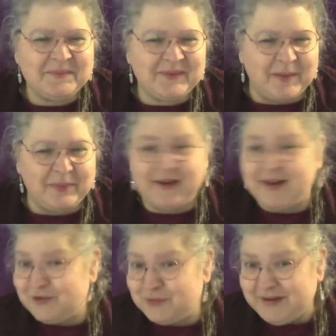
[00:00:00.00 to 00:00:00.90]
something
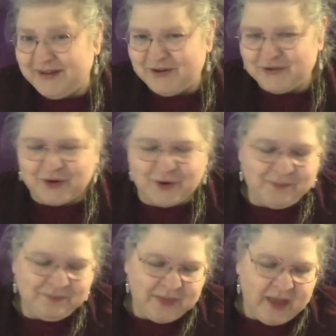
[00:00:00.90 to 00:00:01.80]
like 20 years ago,
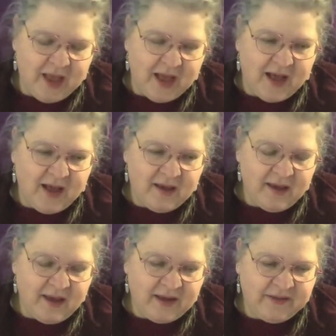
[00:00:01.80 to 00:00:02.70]
I
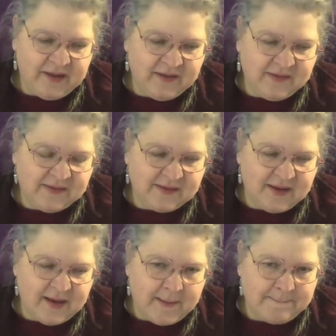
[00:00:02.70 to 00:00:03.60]
had this,
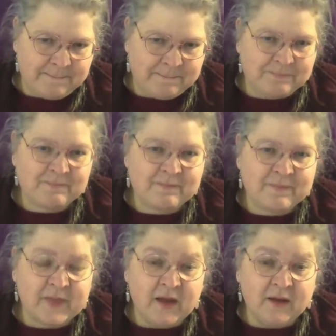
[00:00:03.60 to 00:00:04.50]
I
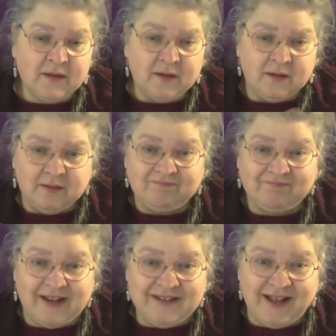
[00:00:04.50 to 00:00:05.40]

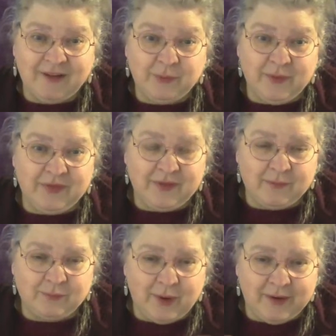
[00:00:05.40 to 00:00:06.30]
dealt with
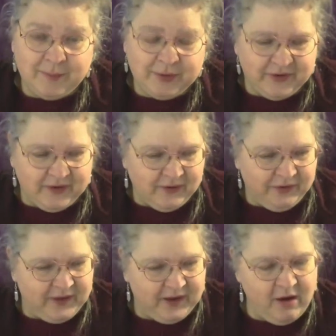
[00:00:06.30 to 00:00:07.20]
one particular
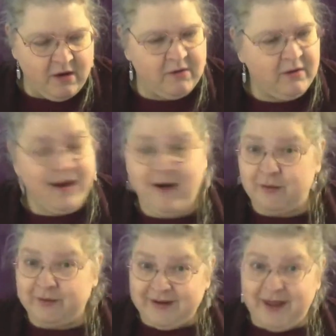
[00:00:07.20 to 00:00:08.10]
thing.
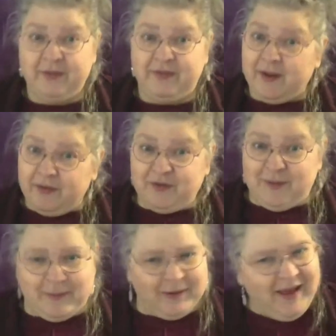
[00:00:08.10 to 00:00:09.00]
Now there's
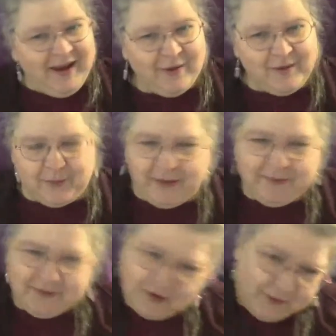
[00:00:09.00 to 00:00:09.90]
people. Hello,
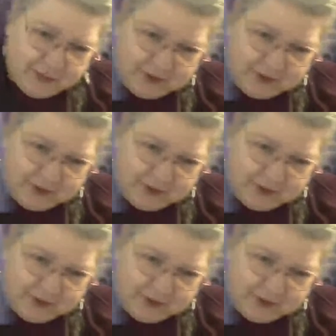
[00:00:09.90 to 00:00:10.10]
everyone. So if you